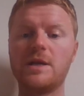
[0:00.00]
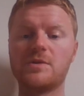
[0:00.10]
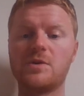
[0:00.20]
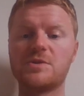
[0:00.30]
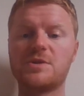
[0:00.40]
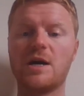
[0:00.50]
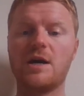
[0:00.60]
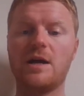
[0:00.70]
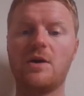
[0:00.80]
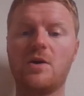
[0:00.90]
onto
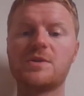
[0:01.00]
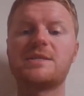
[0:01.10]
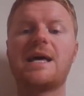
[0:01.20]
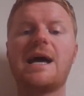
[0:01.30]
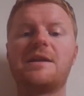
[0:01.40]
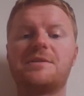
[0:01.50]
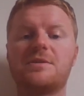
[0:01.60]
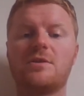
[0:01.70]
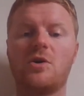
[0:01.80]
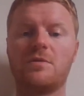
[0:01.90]
the
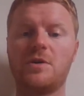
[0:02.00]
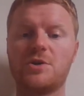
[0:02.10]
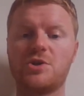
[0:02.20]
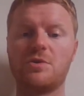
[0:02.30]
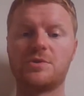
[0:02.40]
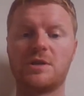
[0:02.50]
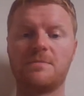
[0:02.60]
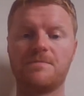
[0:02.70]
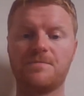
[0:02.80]
hand on her shoulder.